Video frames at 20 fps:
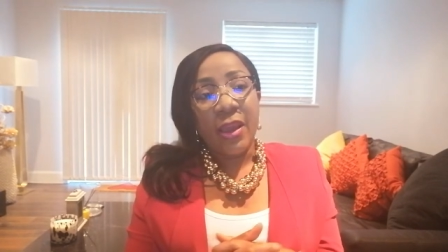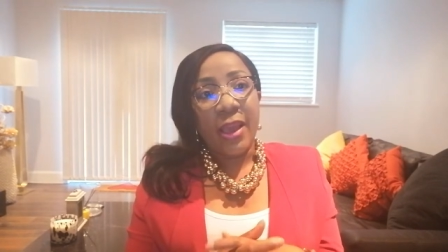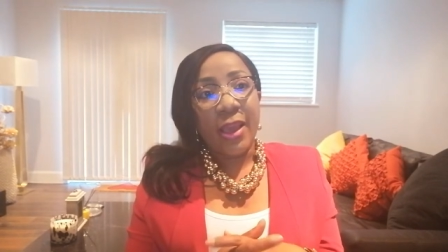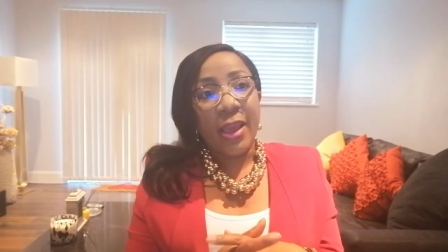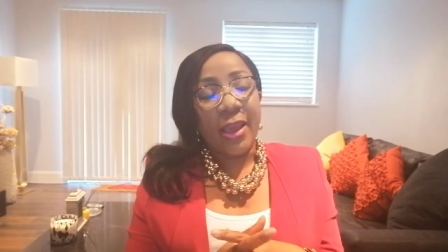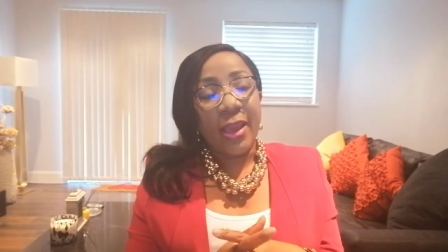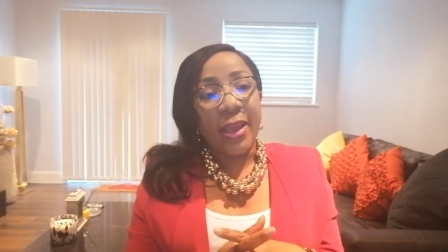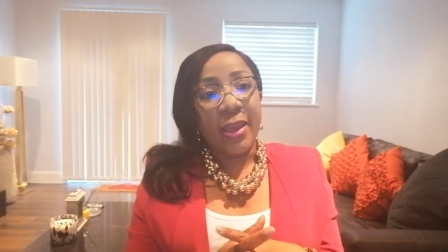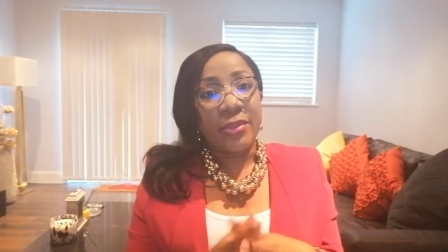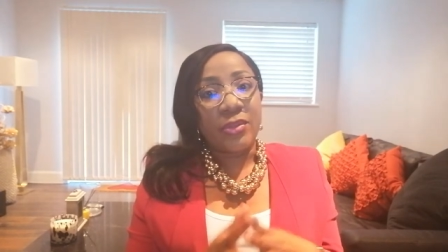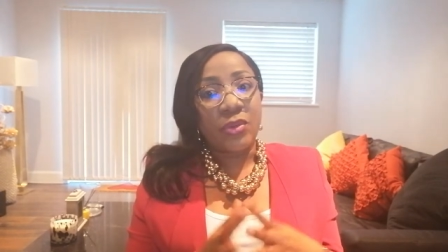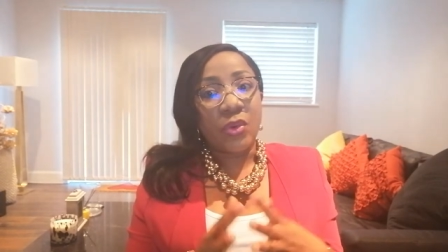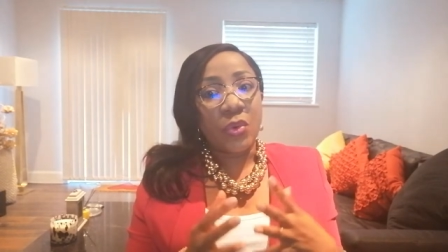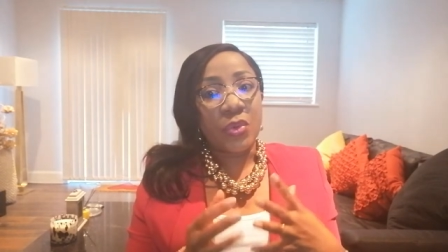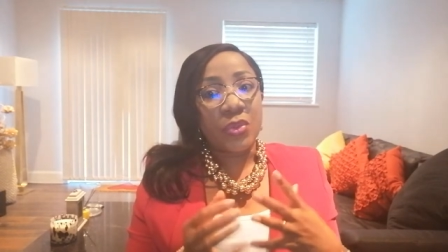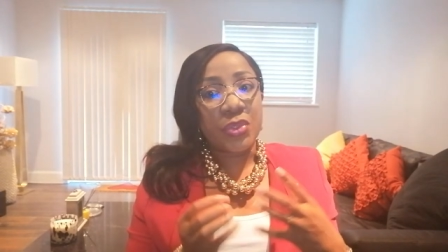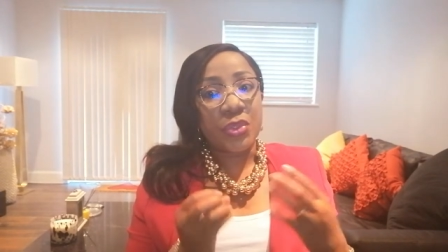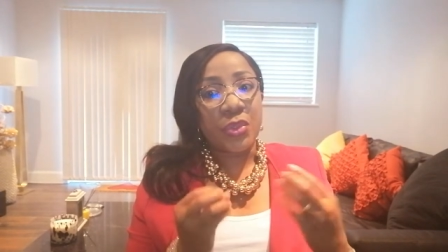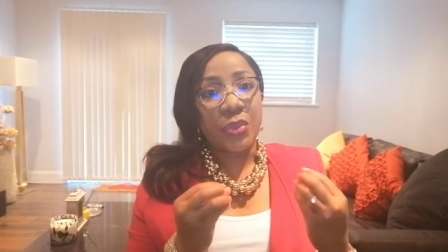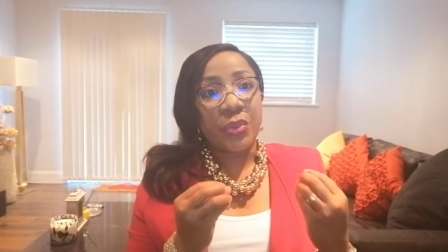and
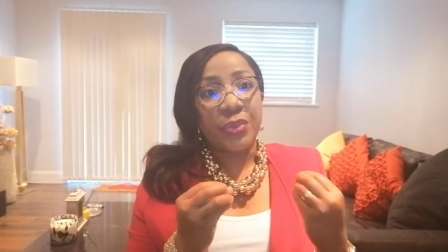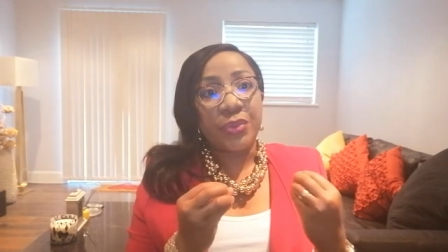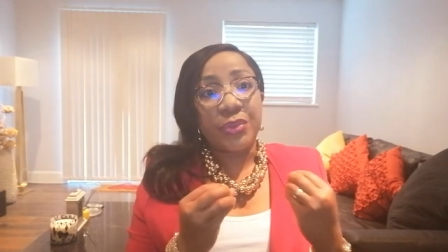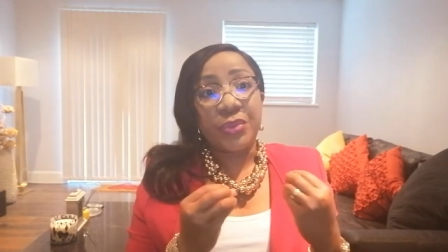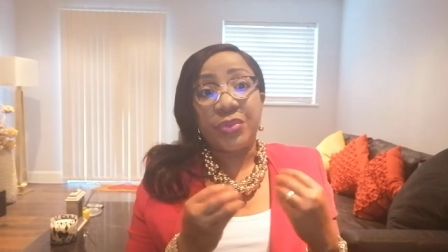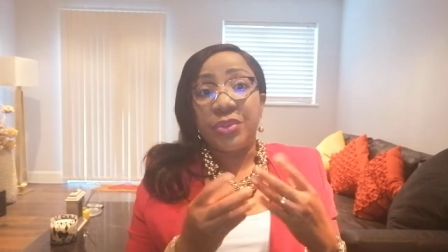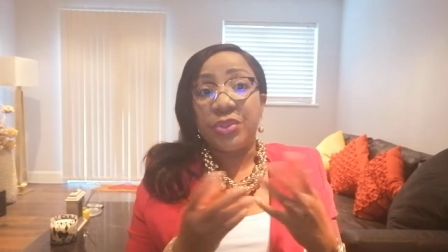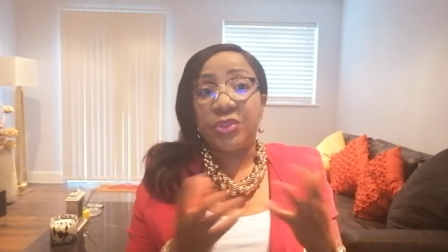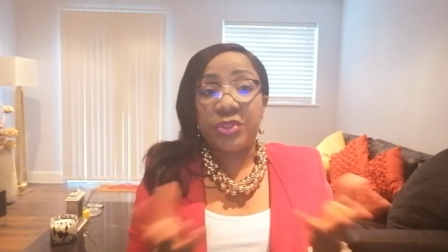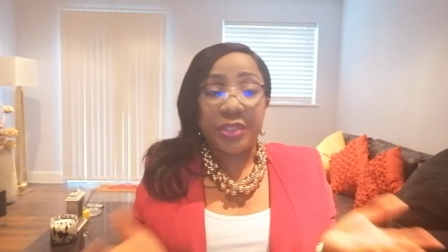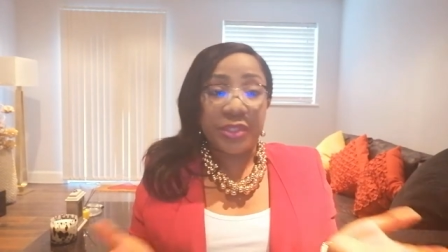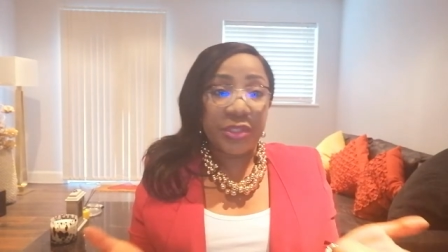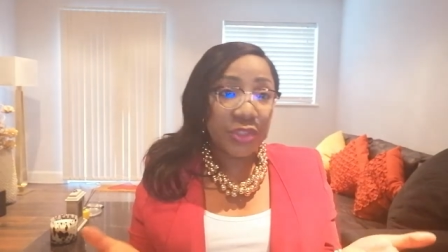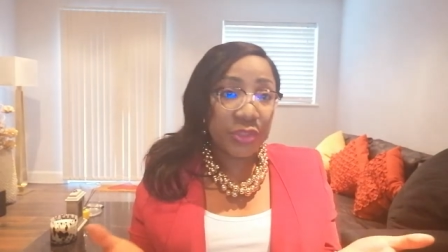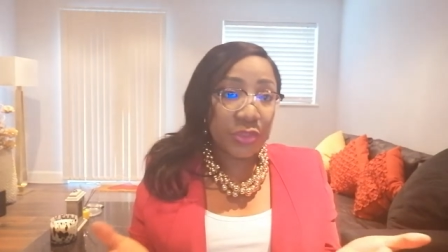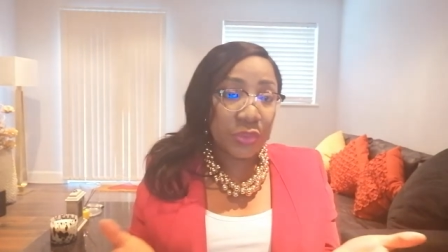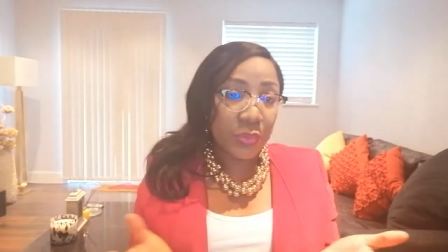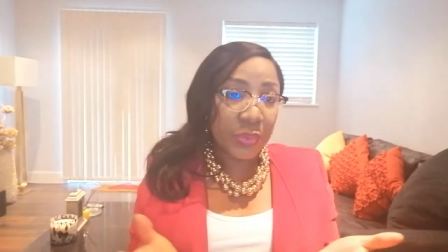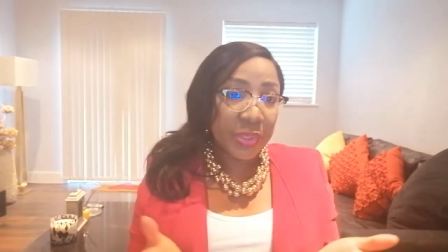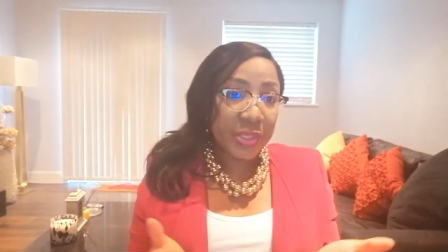also during
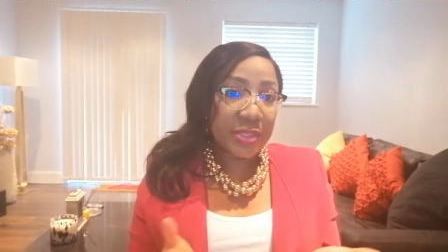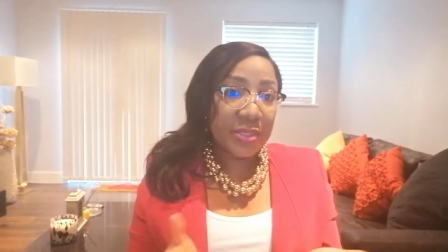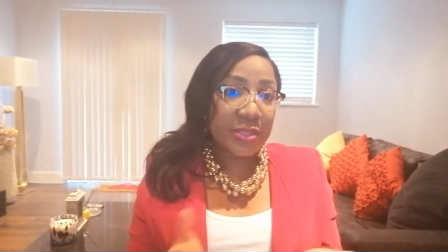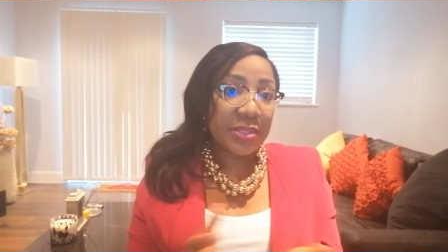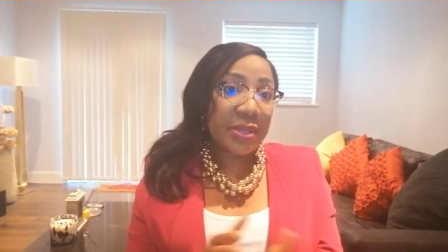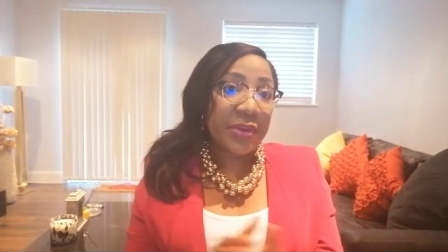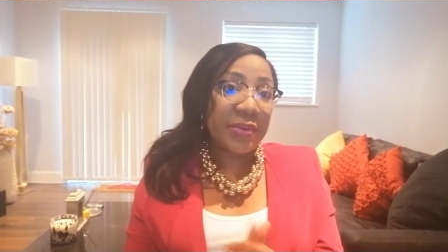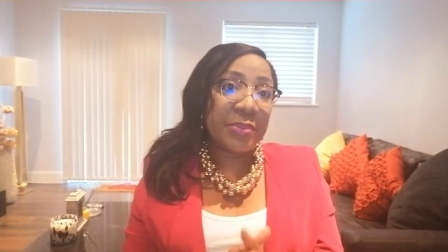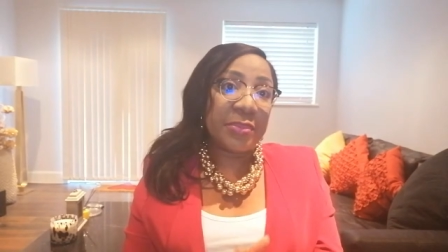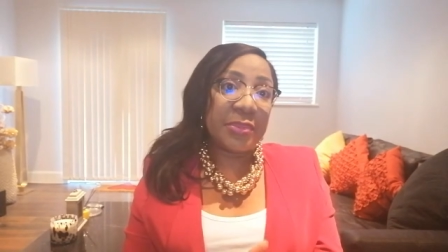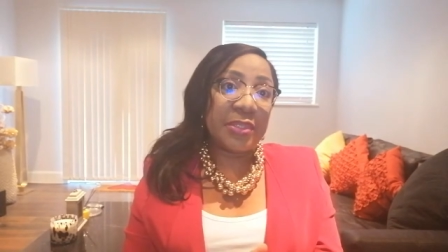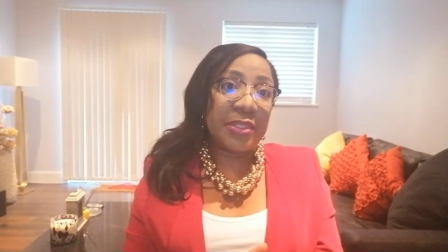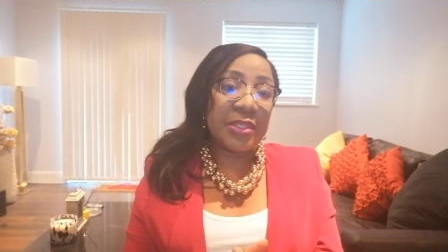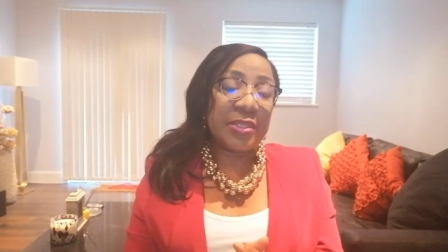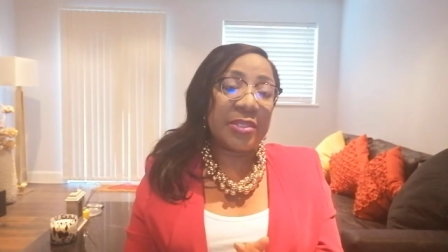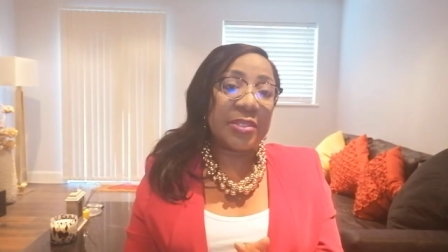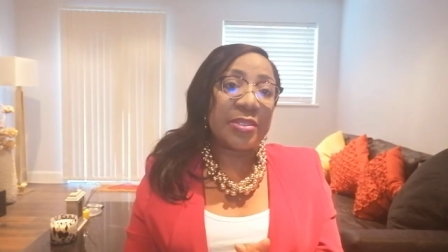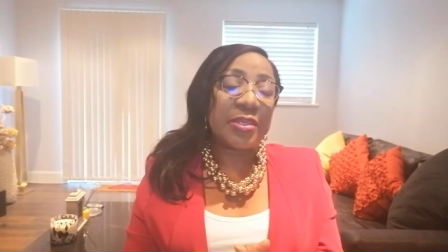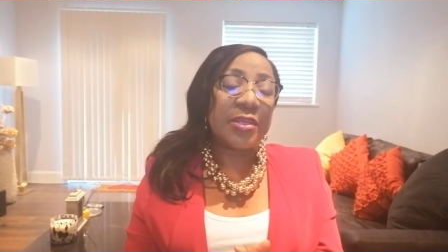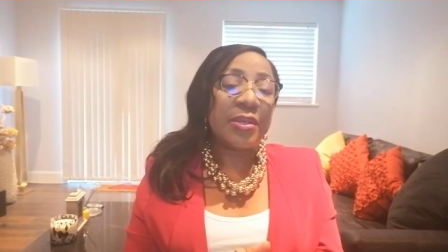traditional wedding
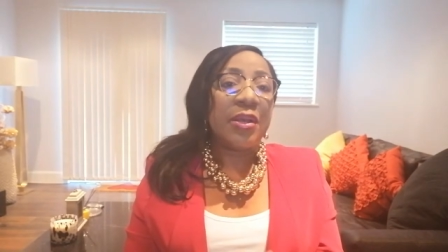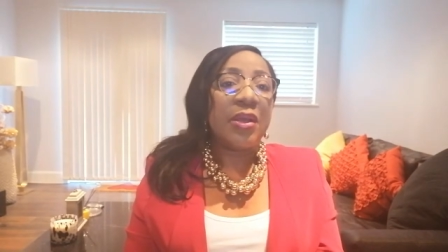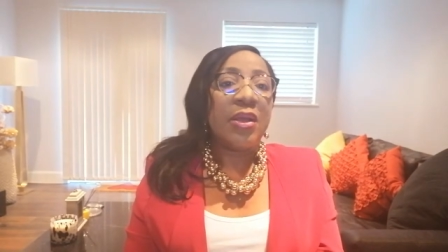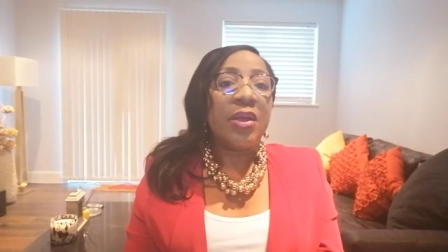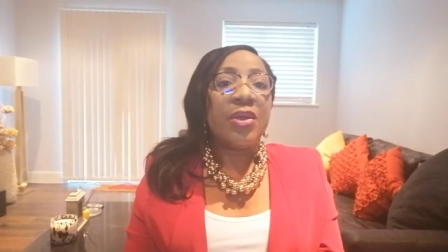ceremonies.